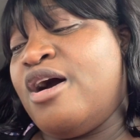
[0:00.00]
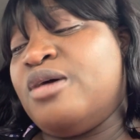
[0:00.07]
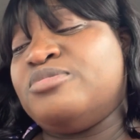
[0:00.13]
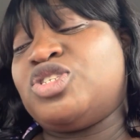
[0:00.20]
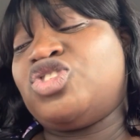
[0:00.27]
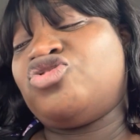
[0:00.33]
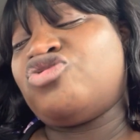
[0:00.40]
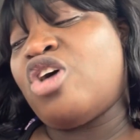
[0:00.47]

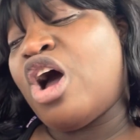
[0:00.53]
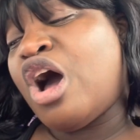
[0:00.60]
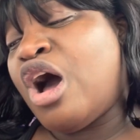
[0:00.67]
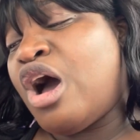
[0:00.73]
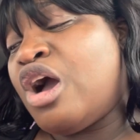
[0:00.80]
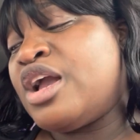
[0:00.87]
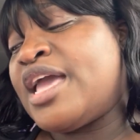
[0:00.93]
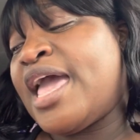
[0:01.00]

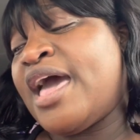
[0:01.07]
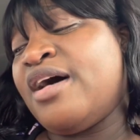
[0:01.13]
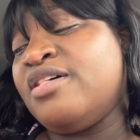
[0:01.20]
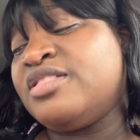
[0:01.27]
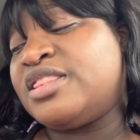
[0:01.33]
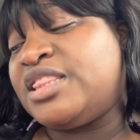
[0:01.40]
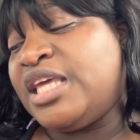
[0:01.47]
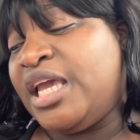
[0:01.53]
strong,
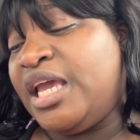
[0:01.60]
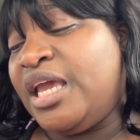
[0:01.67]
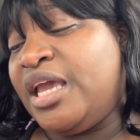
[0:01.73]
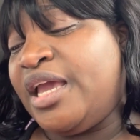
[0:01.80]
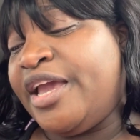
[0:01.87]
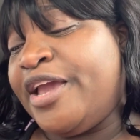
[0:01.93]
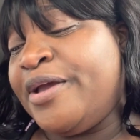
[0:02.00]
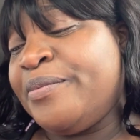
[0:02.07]

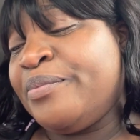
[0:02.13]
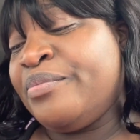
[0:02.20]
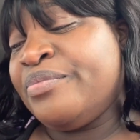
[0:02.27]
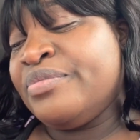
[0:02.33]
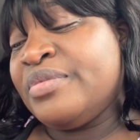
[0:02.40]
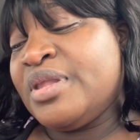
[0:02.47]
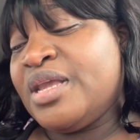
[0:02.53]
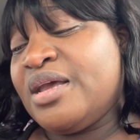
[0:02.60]
healthy,
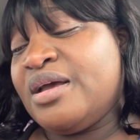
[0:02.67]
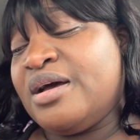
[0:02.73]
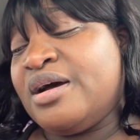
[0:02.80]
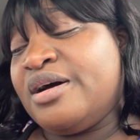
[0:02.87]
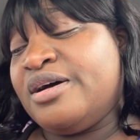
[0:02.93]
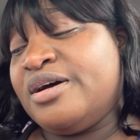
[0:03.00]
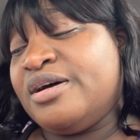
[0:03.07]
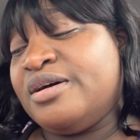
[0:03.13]

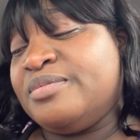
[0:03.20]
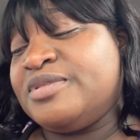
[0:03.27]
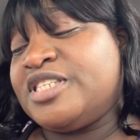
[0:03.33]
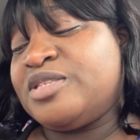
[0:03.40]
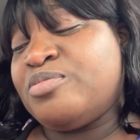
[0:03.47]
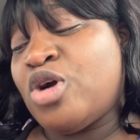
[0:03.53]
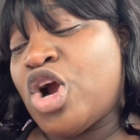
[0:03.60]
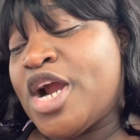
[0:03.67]

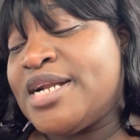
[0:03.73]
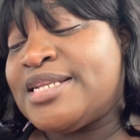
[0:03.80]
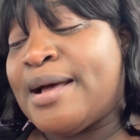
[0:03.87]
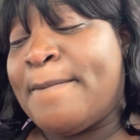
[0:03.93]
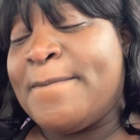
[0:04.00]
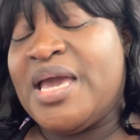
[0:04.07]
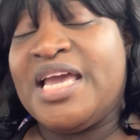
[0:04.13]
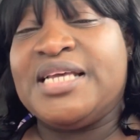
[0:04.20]
smart,
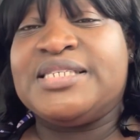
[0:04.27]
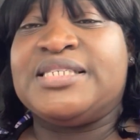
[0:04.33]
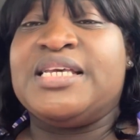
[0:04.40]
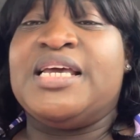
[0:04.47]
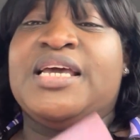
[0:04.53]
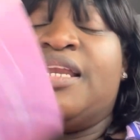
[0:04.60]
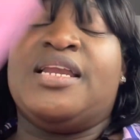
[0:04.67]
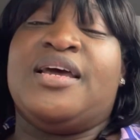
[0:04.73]

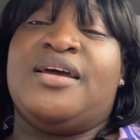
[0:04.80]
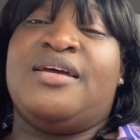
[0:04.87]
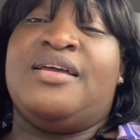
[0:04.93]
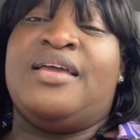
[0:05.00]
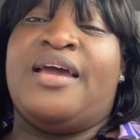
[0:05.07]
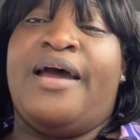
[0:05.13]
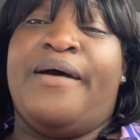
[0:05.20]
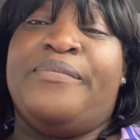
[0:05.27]
amazing.
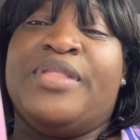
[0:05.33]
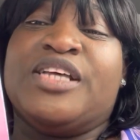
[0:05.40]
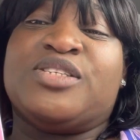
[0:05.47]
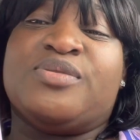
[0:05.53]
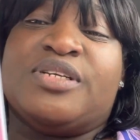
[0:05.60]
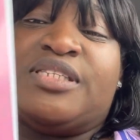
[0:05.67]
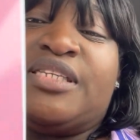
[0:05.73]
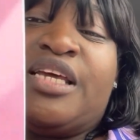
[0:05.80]
Yeah, that's
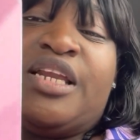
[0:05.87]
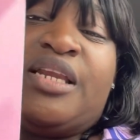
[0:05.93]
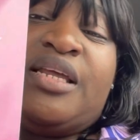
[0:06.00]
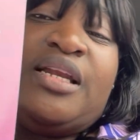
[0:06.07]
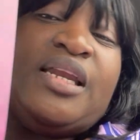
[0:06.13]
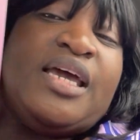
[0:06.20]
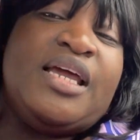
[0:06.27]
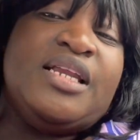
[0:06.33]
what's in the
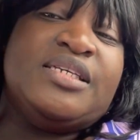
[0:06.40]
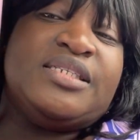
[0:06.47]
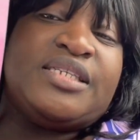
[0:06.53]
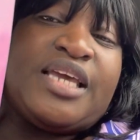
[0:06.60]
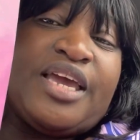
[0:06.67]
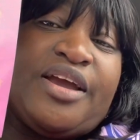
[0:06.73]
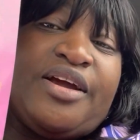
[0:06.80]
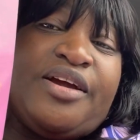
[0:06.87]
ladies
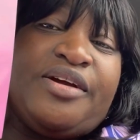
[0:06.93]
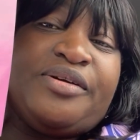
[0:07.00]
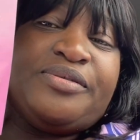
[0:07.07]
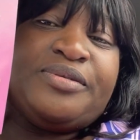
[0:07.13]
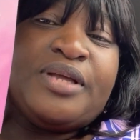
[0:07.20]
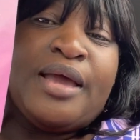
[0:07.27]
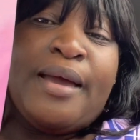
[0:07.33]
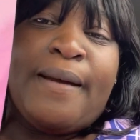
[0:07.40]
here.
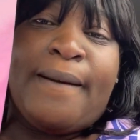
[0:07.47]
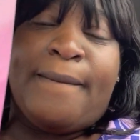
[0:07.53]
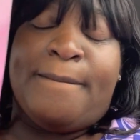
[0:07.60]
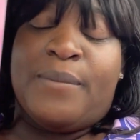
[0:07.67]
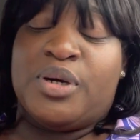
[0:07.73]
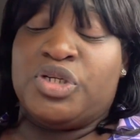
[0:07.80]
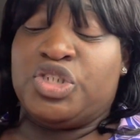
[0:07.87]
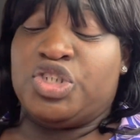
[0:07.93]

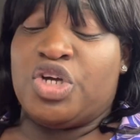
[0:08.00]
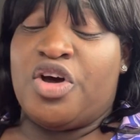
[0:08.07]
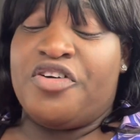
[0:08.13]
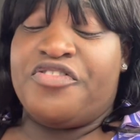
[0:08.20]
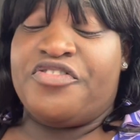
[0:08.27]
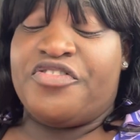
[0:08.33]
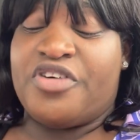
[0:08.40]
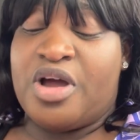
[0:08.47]
Bunch
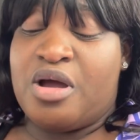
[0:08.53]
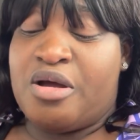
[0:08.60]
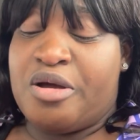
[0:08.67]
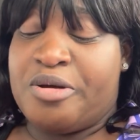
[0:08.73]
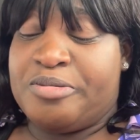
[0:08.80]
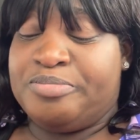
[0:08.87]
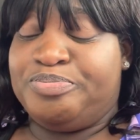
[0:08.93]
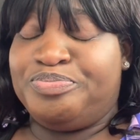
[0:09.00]
of
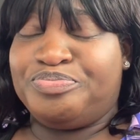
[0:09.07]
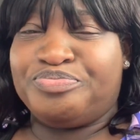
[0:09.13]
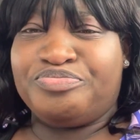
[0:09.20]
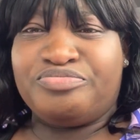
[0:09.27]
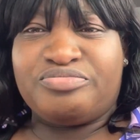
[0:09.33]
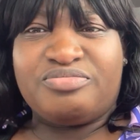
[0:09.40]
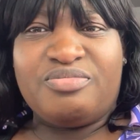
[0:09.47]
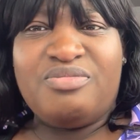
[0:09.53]

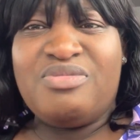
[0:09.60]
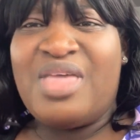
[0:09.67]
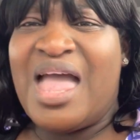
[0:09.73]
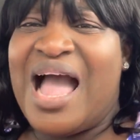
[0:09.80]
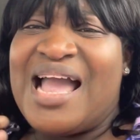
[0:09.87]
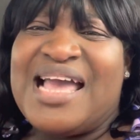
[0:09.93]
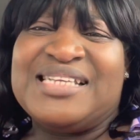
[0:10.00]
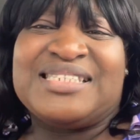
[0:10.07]

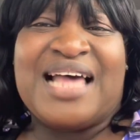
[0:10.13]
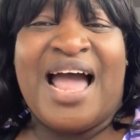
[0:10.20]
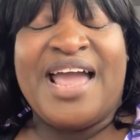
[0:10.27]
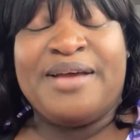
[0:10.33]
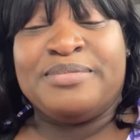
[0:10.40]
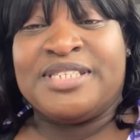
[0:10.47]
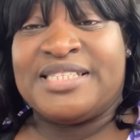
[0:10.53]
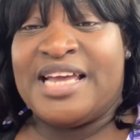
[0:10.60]
I guess I
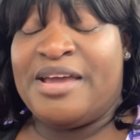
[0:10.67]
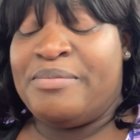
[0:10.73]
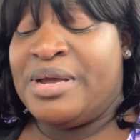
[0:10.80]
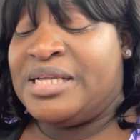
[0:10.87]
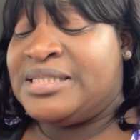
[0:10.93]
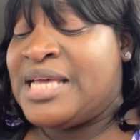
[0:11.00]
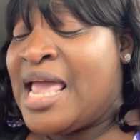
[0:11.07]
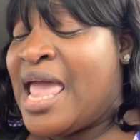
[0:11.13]
am
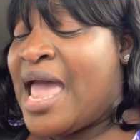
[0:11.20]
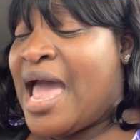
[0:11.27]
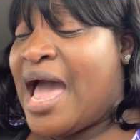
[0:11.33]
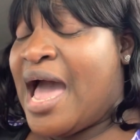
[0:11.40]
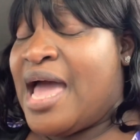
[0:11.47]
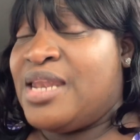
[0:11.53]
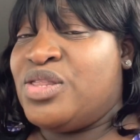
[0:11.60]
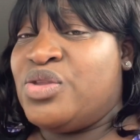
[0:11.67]
statements,
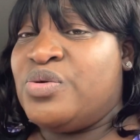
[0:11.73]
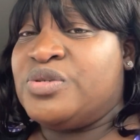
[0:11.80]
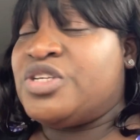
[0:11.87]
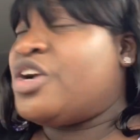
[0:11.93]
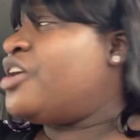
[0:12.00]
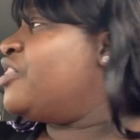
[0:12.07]
and those are the